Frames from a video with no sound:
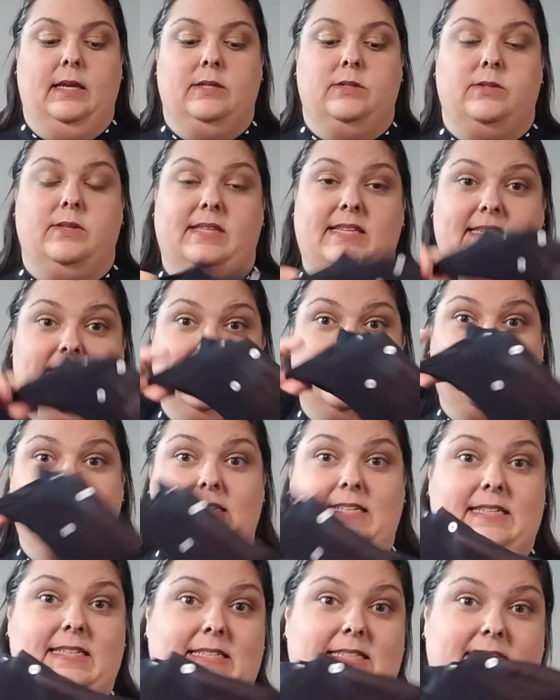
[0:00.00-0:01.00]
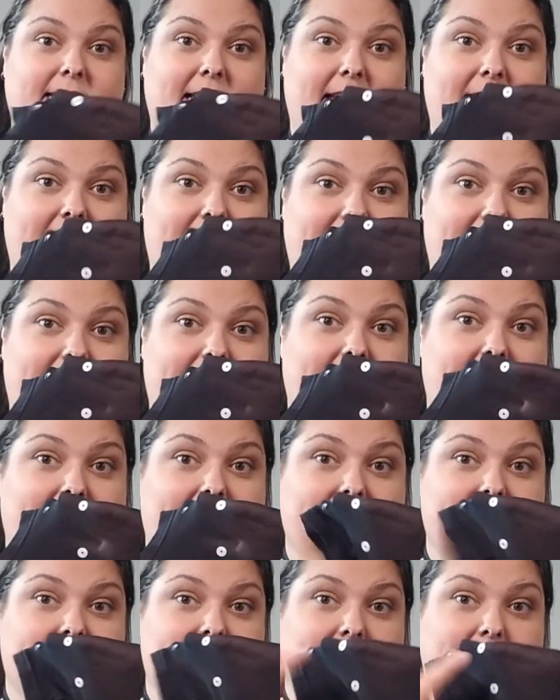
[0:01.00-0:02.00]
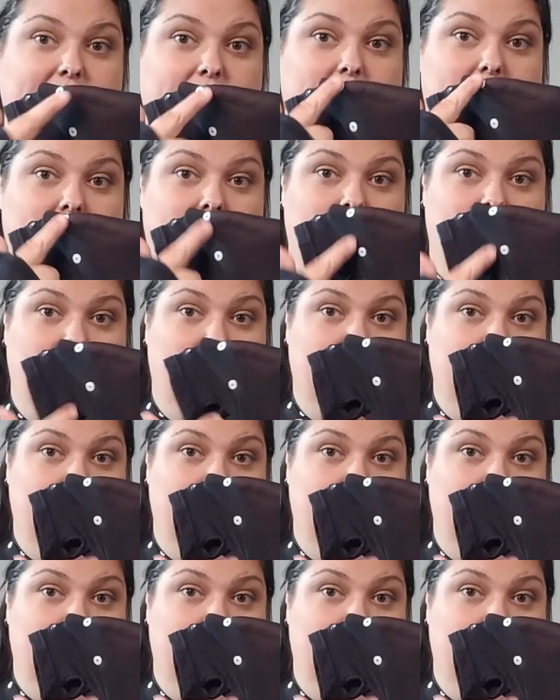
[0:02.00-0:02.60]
So these little tiny dots here,